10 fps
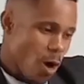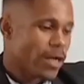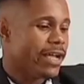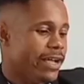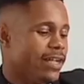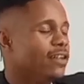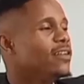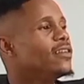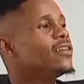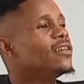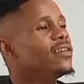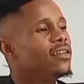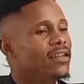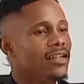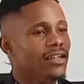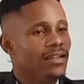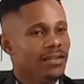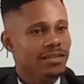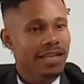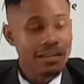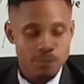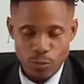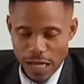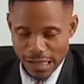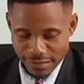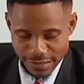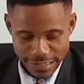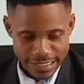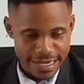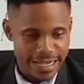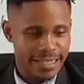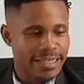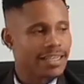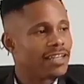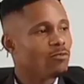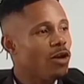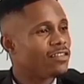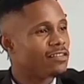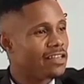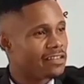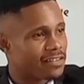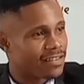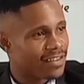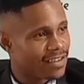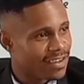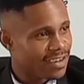Okay. Let's pronounce it again. What is this?